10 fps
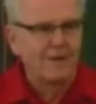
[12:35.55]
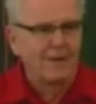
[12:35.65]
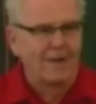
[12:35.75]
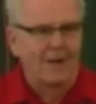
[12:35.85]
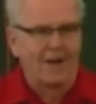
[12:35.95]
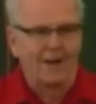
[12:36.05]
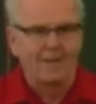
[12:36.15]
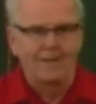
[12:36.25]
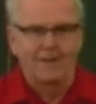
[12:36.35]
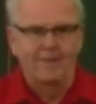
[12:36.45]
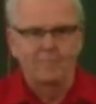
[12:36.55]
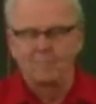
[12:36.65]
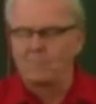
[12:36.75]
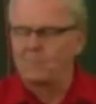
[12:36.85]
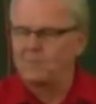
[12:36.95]
and uh,
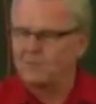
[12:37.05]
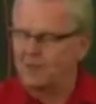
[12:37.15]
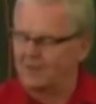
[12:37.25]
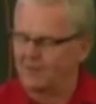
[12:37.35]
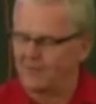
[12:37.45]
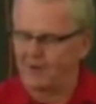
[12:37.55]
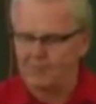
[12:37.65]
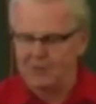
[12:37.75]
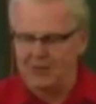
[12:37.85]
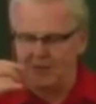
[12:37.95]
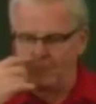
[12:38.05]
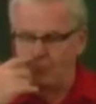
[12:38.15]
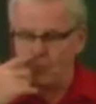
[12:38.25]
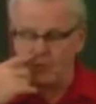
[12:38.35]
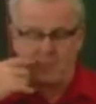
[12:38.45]
it was significant
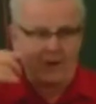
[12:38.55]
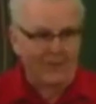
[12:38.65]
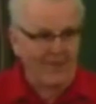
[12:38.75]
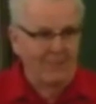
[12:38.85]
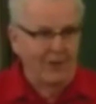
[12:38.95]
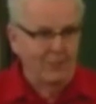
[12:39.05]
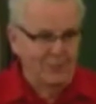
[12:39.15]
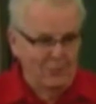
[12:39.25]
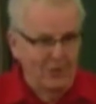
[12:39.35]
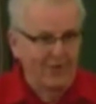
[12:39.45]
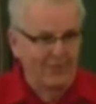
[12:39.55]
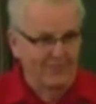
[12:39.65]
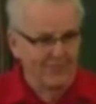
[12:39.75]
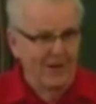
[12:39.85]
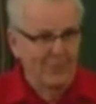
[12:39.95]
because my grandfather was a, ra a
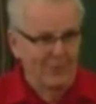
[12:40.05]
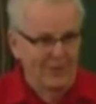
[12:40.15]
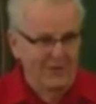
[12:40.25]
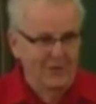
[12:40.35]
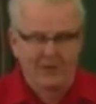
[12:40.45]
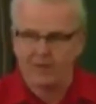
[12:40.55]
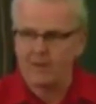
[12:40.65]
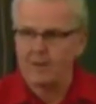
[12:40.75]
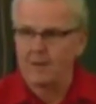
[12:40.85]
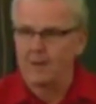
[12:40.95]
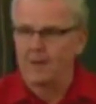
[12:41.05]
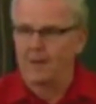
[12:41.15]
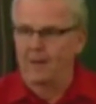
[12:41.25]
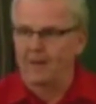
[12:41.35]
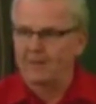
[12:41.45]
railroad engineer.
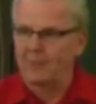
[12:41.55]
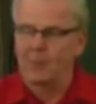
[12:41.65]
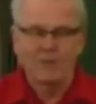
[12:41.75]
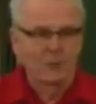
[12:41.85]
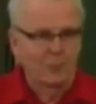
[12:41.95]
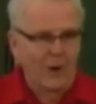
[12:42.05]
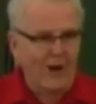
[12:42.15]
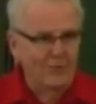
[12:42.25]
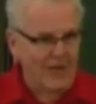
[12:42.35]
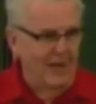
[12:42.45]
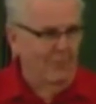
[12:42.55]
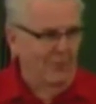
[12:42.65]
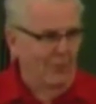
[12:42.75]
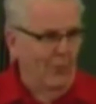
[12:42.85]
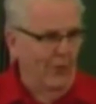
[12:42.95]
He said, What's a roundtable
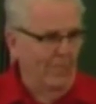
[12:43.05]
for?